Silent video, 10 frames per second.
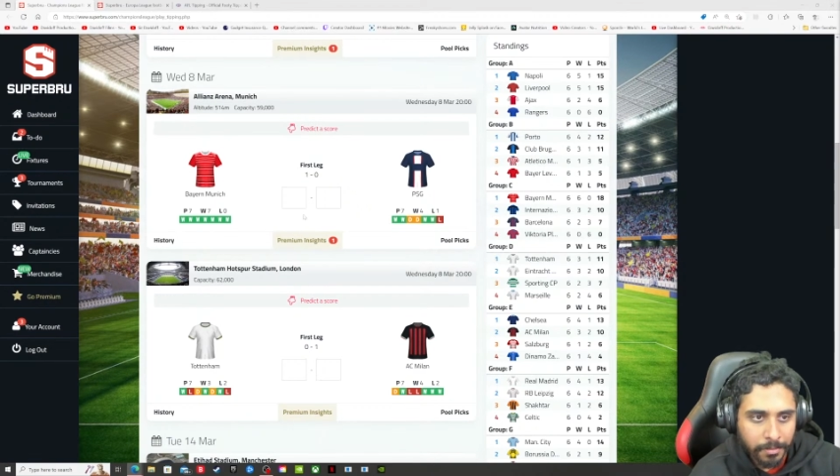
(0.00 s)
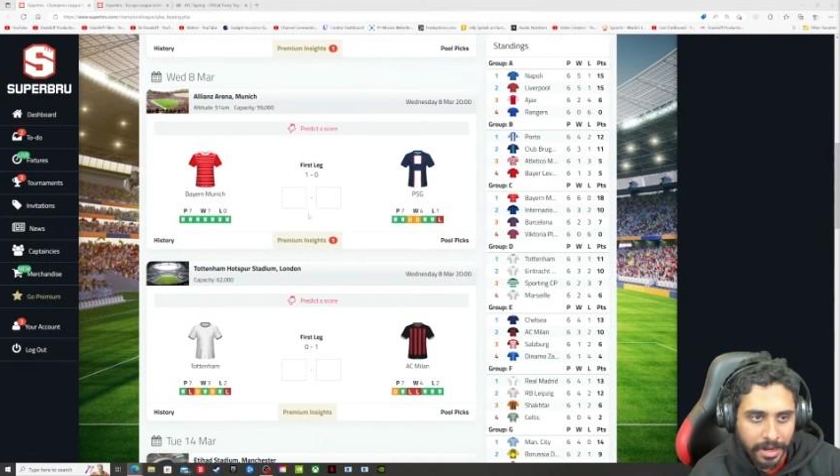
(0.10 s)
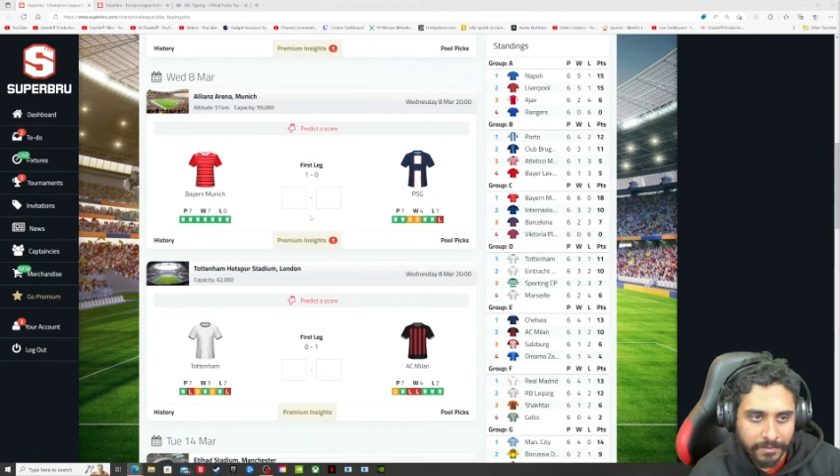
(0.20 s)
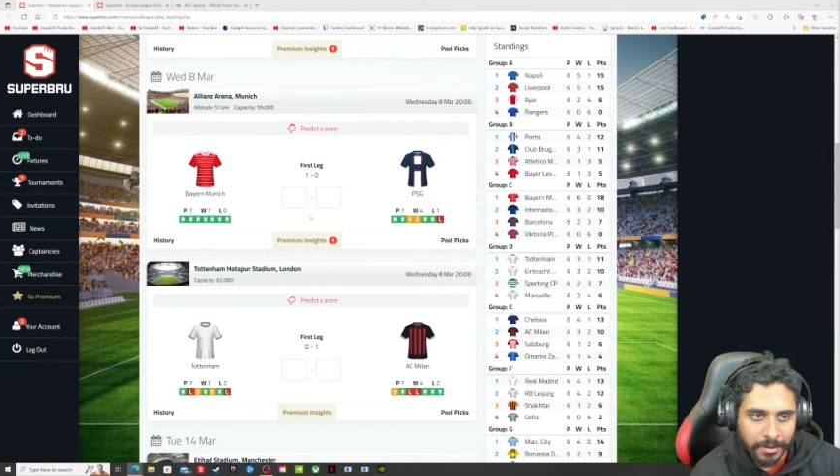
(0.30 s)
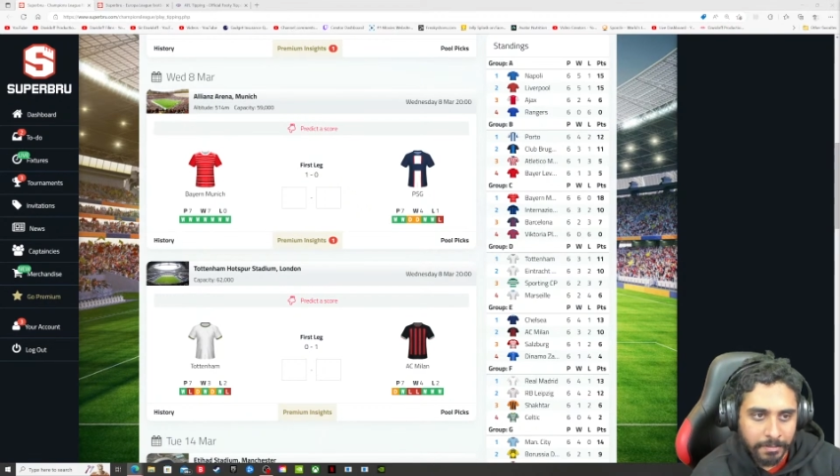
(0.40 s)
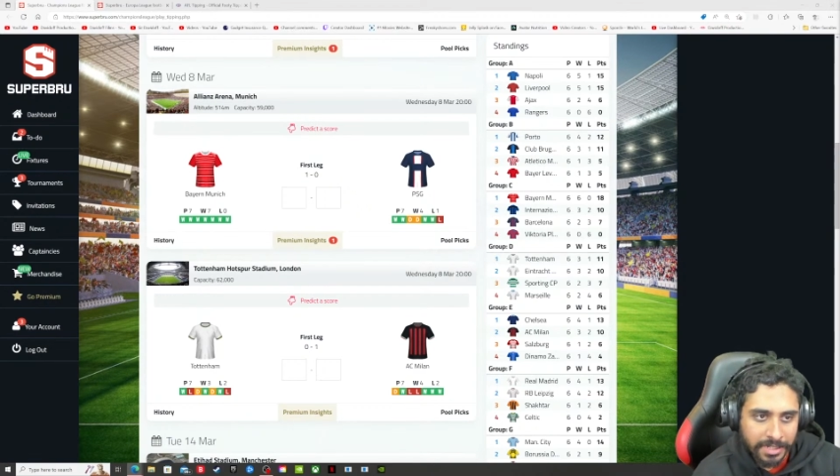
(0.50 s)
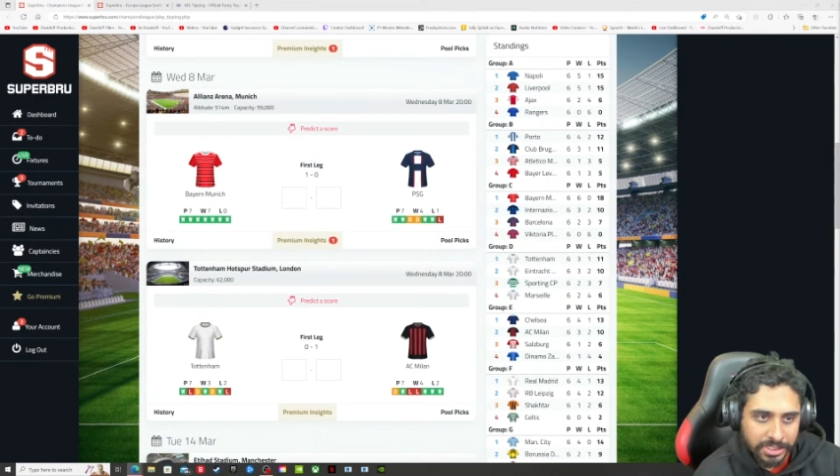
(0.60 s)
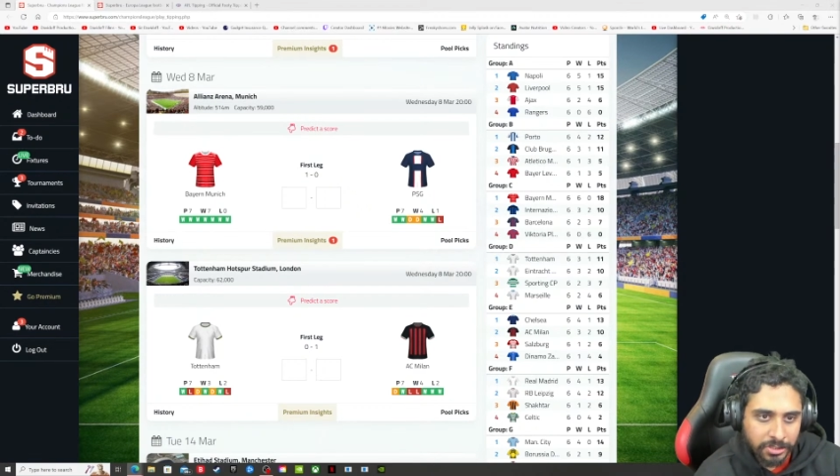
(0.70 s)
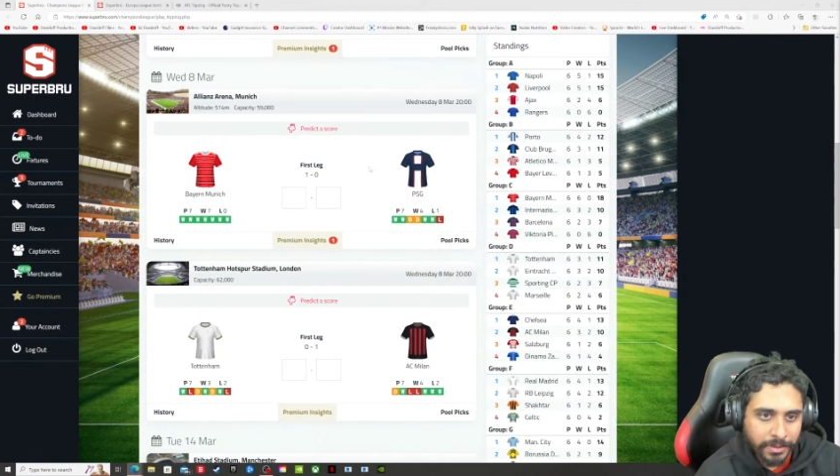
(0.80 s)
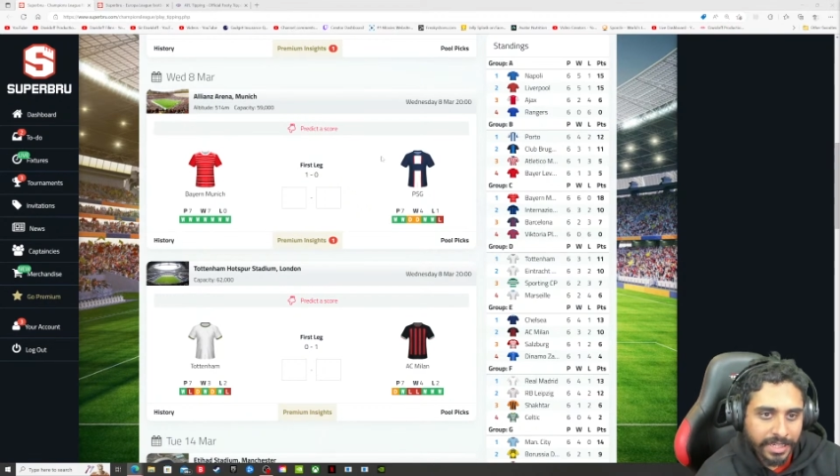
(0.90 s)
But I think
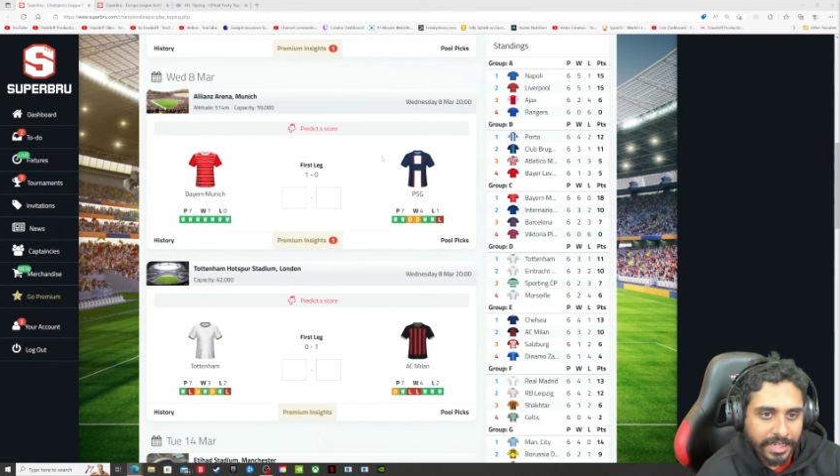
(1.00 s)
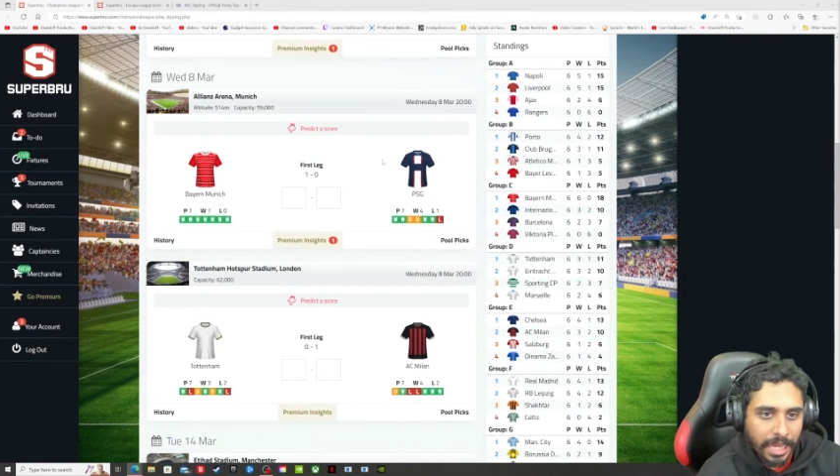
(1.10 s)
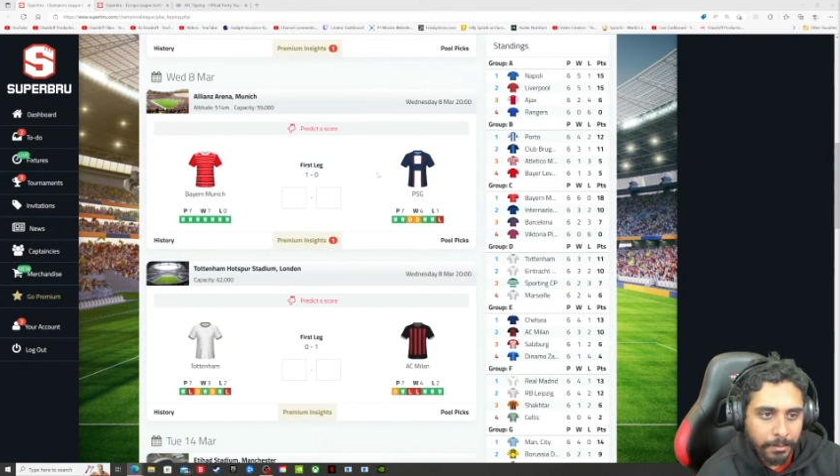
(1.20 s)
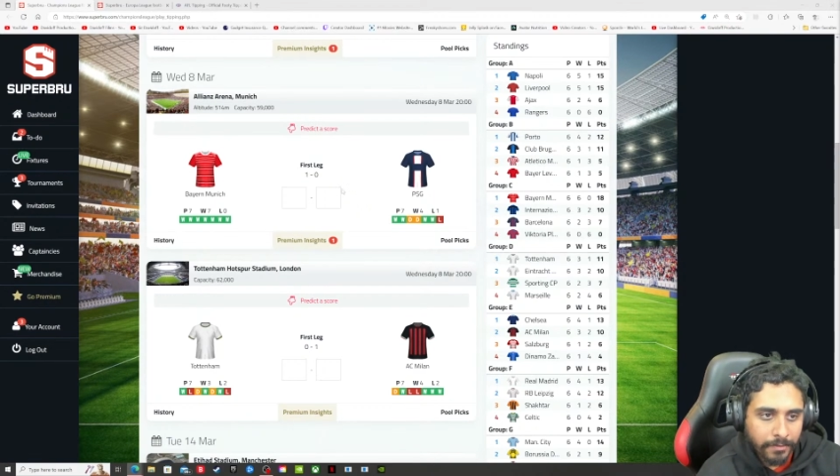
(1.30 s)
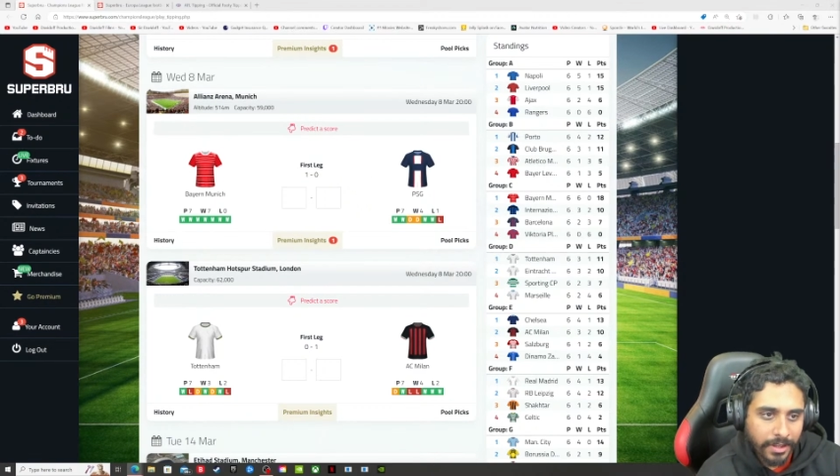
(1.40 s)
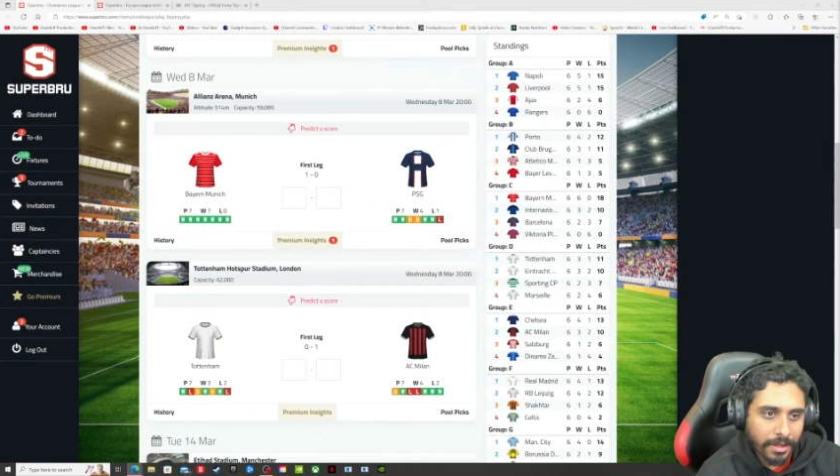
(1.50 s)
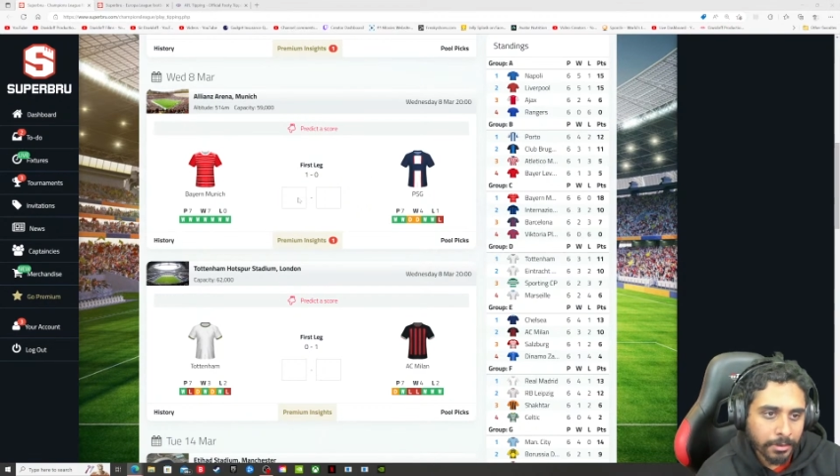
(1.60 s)
PSG will make a game of it.